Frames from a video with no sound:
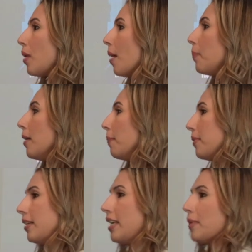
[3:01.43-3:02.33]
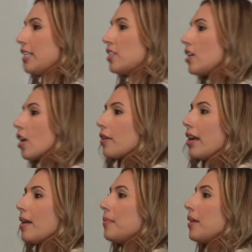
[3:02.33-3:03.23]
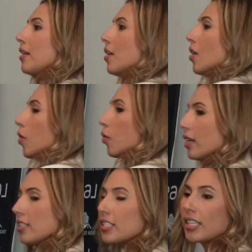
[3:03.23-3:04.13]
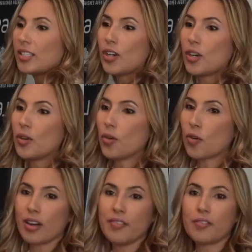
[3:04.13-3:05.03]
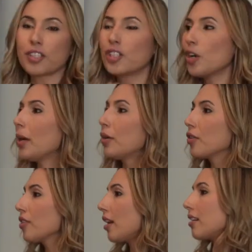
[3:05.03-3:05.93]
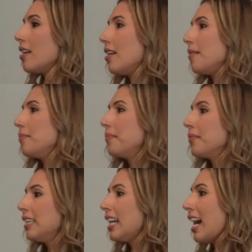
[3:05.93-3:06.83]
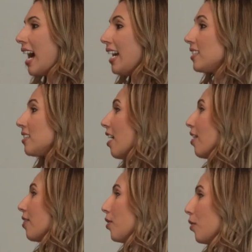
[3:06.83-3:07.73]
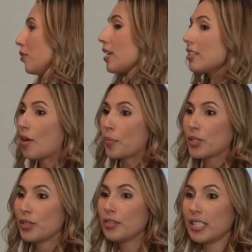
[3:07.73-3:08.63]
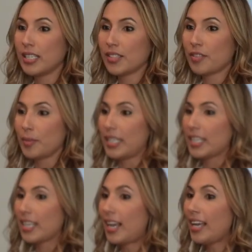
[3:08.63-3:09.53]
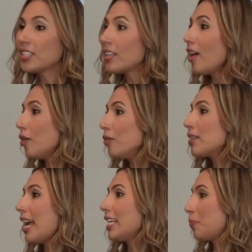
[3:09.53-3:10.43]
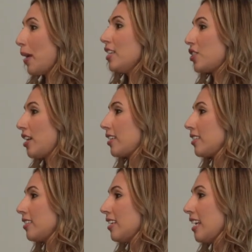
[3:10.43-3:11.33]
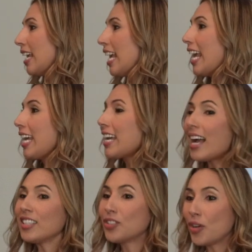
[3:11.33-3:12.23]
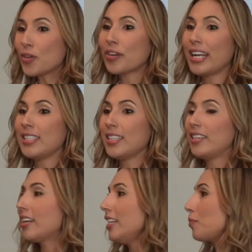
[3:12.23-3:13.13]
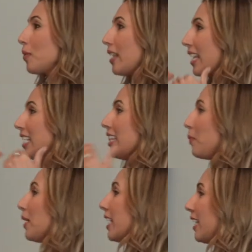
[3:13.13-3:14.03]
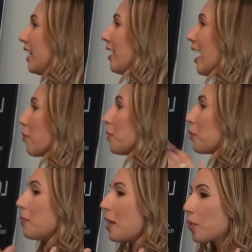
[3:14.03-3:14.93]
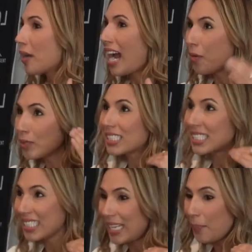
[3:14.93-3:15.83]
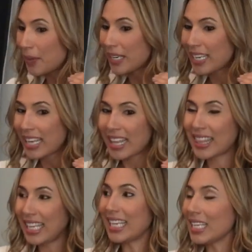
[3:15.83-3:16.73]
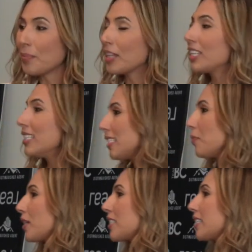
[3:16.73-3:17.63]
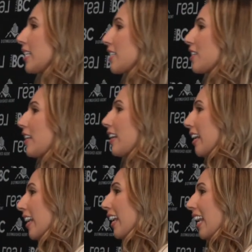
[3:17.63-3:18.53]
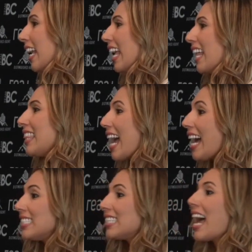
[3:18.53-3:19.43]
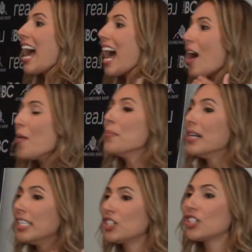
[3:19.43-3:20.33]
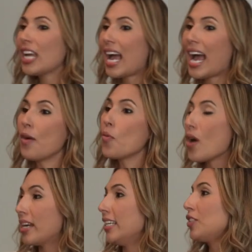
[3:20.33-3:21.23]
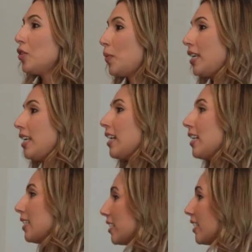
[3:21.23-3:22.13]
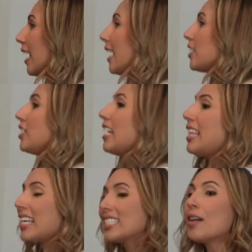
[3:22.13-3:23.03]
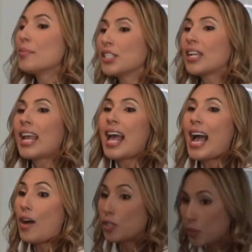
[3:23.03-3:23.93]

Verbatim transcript: pop up in my CRM or on Zillow or on forsalebyowner.com, I saw those as opportunities for me. I saw those as paychecks. It got so crazy, you guys, that in the beginning, I would remember I would sleep thinking about the listing presentation. That's how much I wanted to be a listing agent, and that's how much I